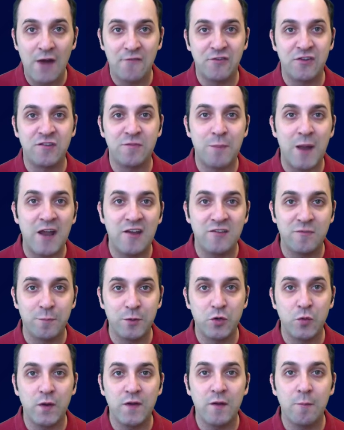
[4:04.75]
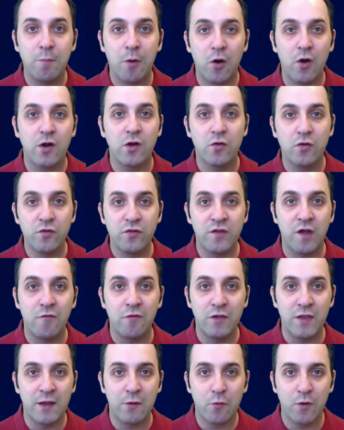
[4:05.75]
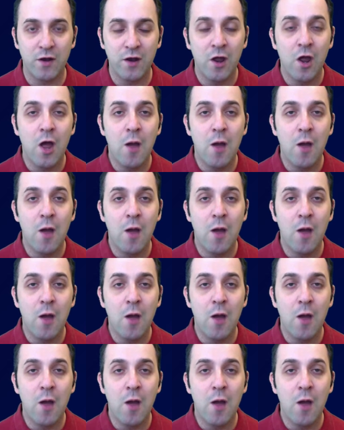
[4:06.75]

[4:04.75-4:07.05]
of space between the particles of a liquid,